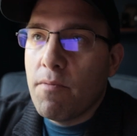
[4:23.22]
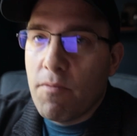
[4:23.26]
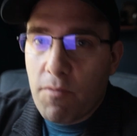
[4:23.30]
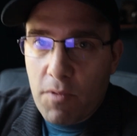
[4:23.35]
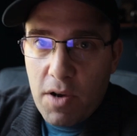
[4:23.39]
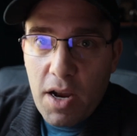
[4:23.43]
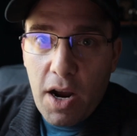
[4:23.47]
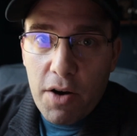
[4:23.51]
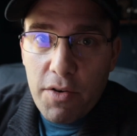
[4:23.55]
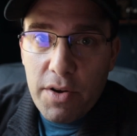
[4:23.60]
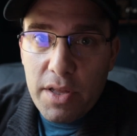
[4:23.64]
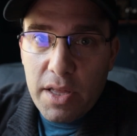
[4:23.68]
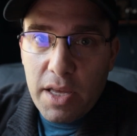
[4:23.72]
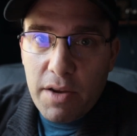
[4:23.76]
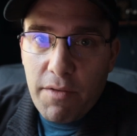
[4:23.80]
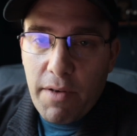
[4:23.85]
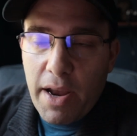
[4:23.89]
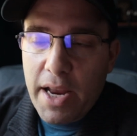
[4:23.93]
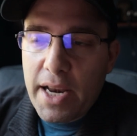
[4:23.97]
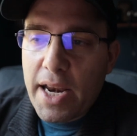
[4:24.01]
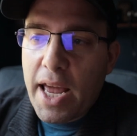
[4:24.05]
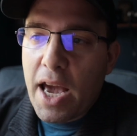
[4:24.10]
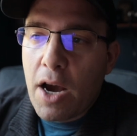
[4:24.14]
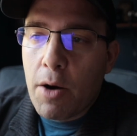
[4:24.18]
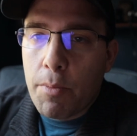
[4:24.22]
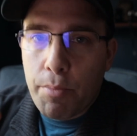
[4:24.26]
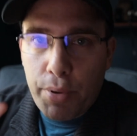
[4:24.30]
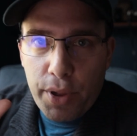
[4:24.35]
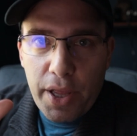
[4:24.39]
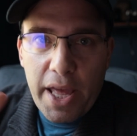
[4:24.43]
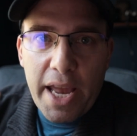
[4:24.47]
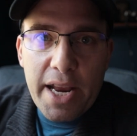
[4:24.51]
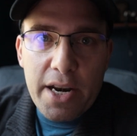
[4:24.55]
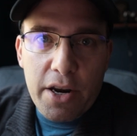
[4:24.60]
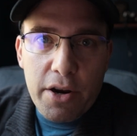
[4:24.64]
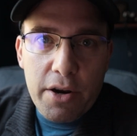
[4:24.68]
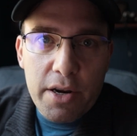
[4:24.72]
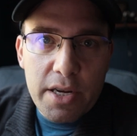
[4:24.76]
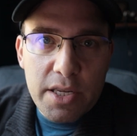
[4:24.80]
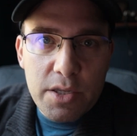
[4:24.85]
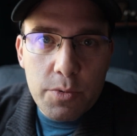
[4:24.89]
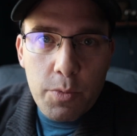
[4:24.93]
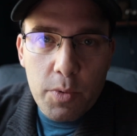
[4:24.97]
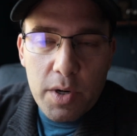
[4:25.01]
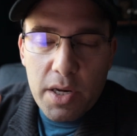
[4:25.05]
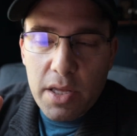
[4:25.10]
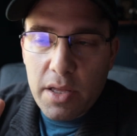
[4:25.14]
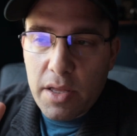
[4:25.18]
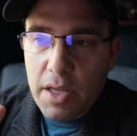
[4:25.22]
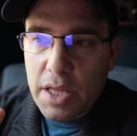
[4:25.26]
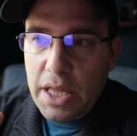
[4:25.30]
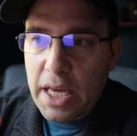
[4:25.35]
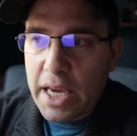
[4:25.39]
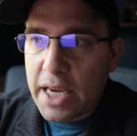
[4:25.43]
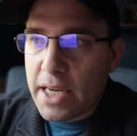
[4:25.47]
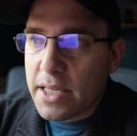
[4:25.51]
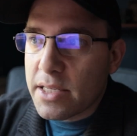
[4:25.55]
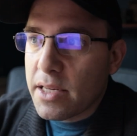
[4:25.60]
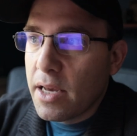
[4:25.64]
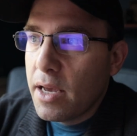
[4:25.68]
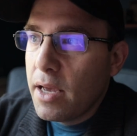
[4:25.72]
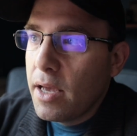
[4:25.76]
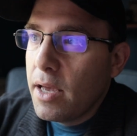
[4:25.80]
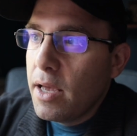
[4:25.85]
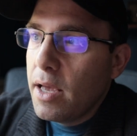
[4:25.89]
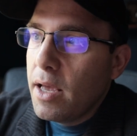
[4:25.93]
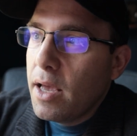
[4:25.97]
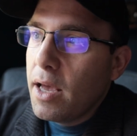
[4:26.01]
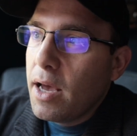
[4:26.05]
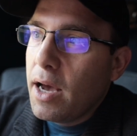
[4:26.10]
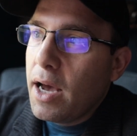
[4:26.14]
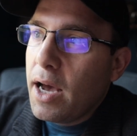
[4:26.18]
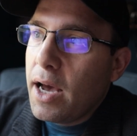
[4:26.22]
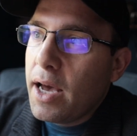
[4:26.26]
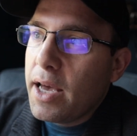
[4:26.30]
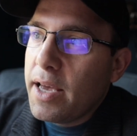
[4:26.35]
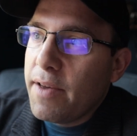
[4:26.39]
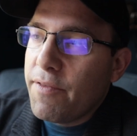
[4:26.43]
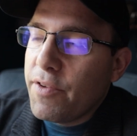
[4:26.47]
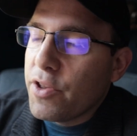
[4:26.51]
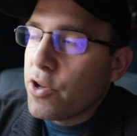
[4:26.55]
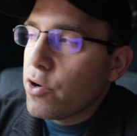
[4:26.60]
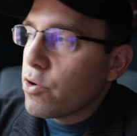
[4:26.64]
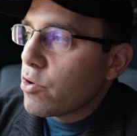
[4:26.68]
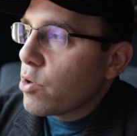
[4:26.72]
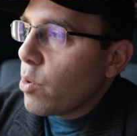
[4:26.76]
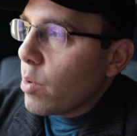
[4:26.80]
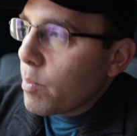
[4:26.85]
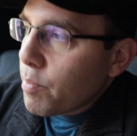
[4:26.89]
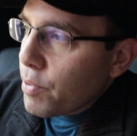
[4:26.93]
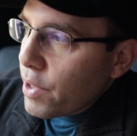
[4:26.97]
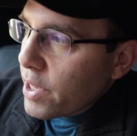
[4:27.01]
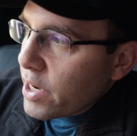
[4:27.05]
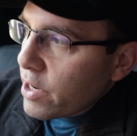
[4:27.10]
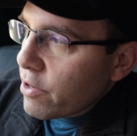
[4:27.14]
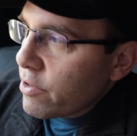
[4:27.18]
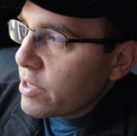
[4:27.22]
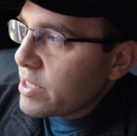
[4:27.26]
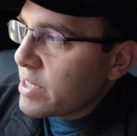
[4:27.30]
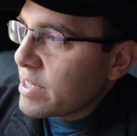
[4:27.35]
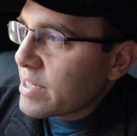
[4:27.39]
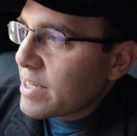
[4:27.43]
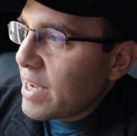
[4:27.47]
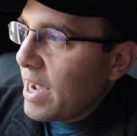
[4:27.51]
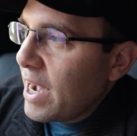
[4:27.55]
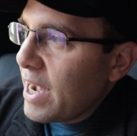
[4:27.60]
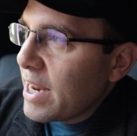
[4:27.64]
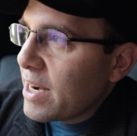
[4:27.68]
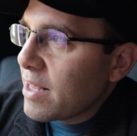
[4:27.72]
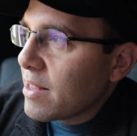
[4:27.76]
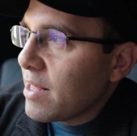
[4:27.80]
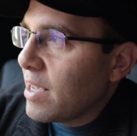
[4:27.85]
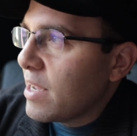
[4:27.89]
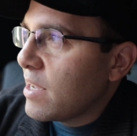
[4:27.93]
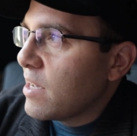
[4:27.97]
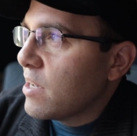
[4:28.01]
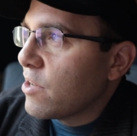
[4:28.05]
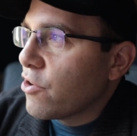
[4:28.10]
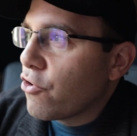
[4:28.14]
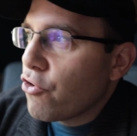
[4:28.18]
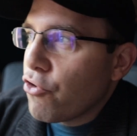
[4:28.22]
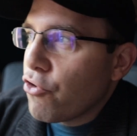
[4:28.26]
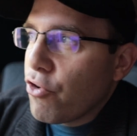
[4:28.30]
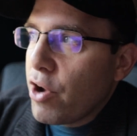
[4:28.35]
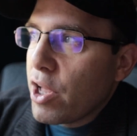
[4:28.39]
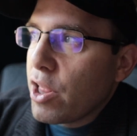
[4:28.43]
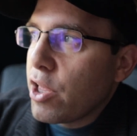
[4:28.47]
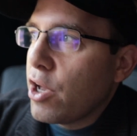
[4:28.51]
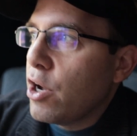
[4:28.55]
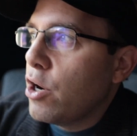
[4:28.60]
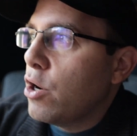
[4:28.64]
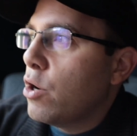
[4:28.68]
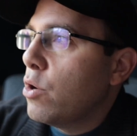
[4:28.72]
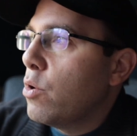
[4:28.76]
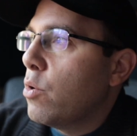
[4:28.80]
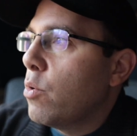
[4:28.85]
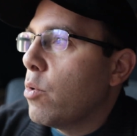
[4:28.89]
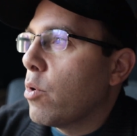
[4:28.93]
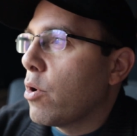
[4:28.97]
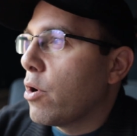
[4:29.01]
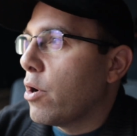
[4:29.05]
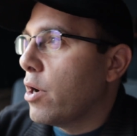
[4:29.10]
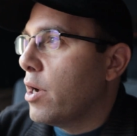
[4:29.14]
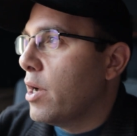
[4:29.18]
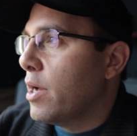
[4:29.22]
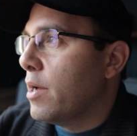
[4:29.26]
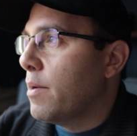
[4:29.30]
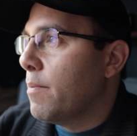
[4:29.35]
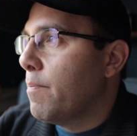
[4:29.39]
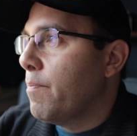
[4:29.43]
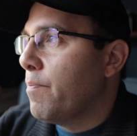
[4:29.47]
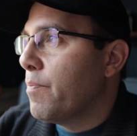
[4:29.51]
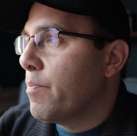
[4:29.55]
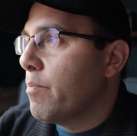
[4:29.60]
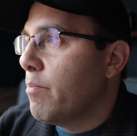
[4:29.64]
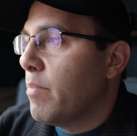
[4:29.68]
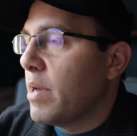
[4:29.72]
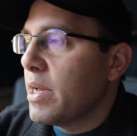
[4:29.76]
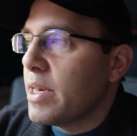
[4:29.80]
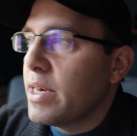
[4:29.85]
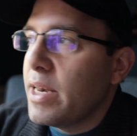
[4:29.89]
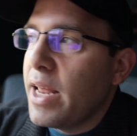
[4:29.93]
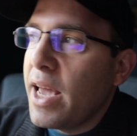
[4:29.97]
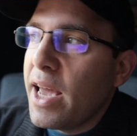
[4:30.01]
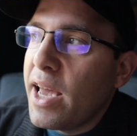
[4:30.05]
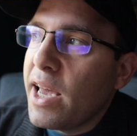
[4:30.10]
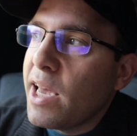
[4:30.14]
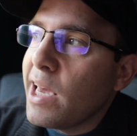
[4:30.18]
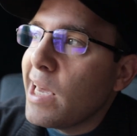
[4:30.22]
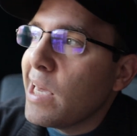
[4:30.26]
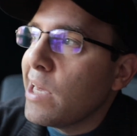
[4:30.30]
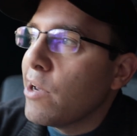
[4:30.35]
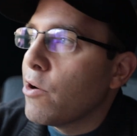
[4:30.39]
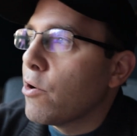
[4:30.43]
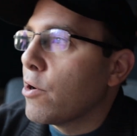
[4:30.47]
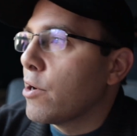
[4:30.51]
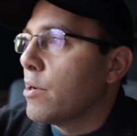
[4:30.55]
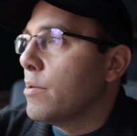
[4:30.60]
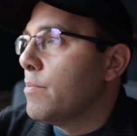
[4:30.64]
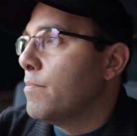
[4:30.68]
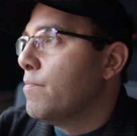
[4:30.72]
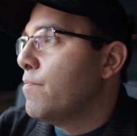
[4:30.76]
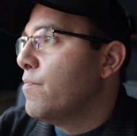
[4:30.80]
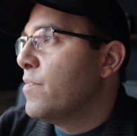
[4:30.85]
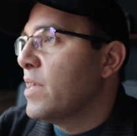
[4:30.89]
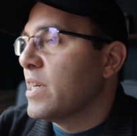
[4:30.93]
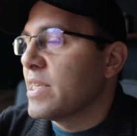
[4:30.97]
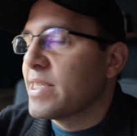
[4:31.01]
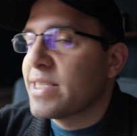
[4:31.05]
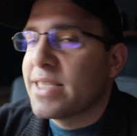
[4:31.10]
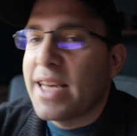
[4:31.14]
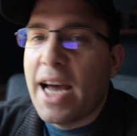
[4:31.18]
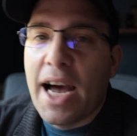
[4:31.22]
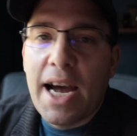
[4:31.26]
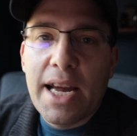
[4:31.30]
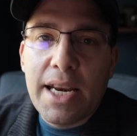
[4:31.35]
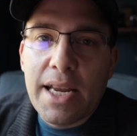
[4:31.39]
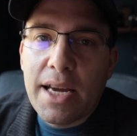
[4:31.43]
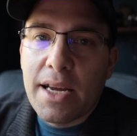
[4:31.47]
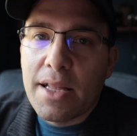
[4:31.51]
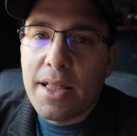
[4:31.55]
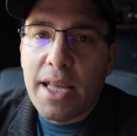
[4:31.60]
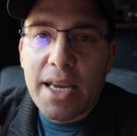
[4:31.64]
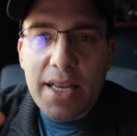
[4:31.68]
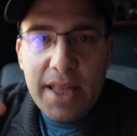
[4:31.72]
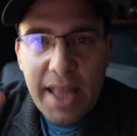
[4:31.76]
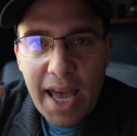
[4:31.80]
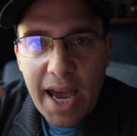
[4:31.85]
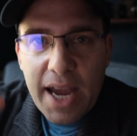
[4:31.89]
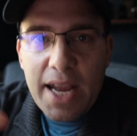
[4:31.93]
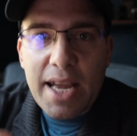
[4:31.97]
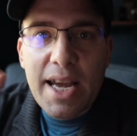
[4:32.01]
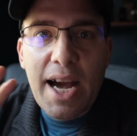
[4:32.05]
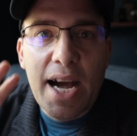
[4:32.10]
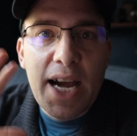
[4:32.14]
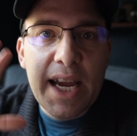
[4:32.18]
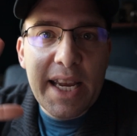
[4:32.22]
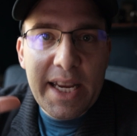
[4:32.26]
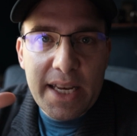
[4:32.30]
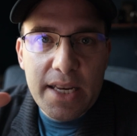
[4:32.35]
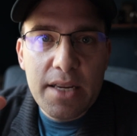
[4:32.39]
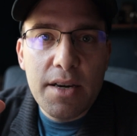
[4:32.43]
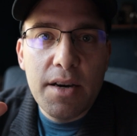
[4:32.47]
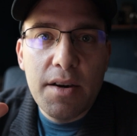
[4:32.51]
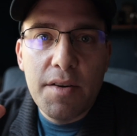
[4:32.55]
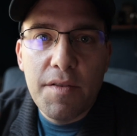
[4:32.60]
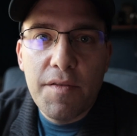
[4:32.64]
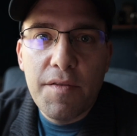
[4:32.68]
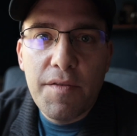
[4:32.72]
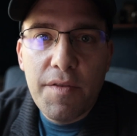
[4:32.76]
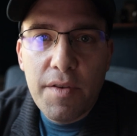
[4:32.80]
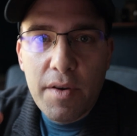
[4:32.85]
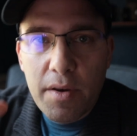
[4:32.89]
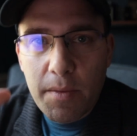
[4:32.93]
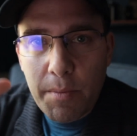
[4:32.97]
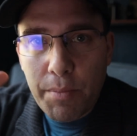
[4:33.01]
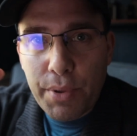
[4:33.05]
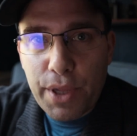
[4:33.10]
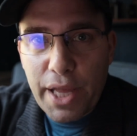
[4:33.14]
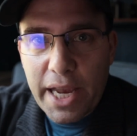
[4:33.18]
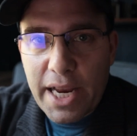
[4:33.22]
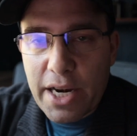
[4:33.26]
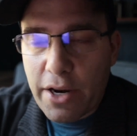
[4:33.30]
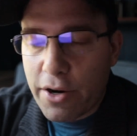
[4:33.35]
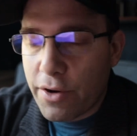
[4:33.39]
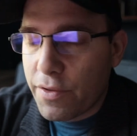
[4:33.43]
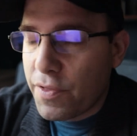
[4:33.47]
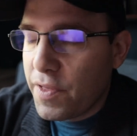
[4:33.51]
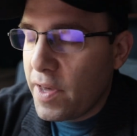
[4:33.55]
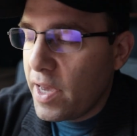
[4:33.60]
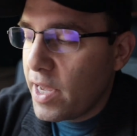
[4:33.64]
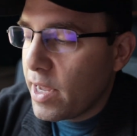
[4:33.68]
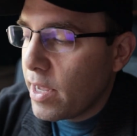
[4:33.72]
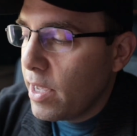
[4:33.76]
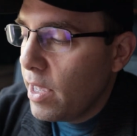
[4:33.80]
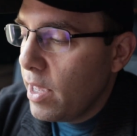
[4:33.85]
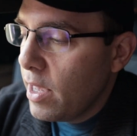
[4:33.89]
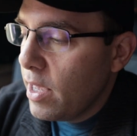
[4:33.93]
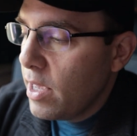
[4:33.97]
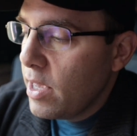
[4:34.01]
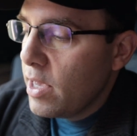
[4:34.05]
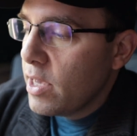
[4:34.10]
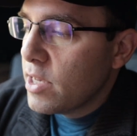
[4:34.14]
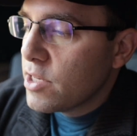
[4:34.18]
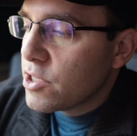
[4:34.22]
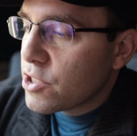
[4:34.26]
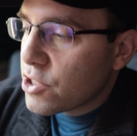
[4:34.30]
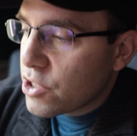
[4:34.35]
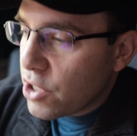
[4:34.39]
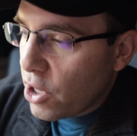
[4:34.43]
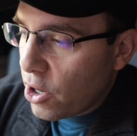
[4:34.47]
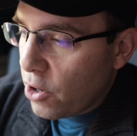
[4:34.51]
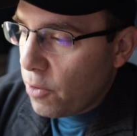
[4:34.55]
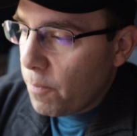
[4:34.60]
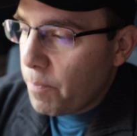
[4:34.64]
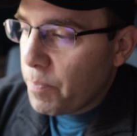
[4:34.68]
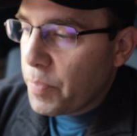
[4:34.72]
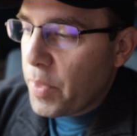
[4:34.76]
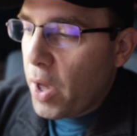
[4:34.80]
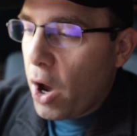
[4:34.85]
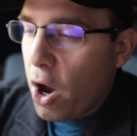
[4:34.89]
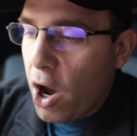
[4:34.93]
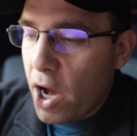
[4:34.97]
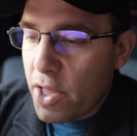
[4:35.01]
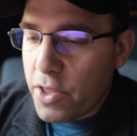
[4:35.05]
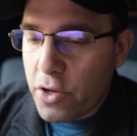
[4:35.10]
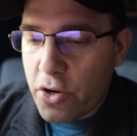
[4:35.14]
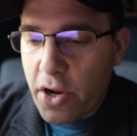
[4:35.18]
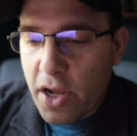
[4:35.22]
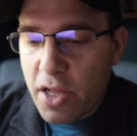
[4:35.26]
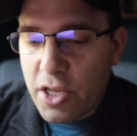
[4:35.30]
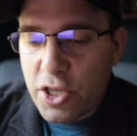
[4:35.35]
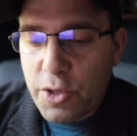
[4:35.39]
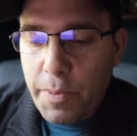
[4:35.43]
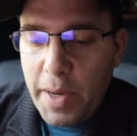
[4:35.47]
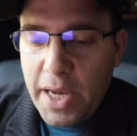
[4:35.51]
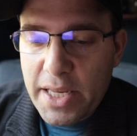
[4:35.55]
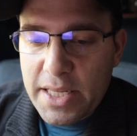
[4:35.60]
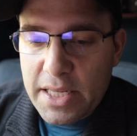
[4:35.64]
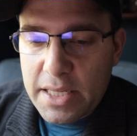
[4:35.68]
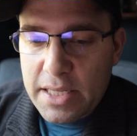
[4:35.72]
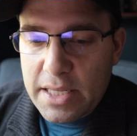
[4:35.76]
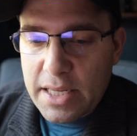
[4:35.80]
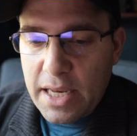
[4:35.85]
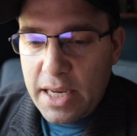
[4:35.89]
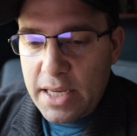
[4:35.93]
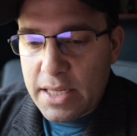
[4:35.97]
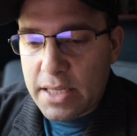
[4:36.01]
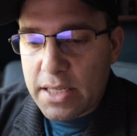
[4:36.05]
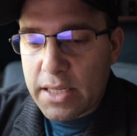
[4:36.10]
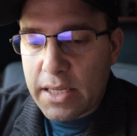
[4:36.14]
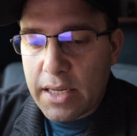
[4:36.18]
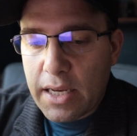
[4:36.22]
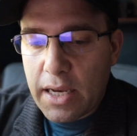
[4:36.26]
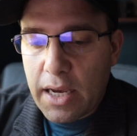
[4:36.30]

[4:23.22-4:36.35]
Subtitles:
currently right now. Planner is one of the things. If you don't know what Planner is, it's kind of like a Trello or a Monday or a Asana, like that kind of planner thing. So on the knowledge base, it says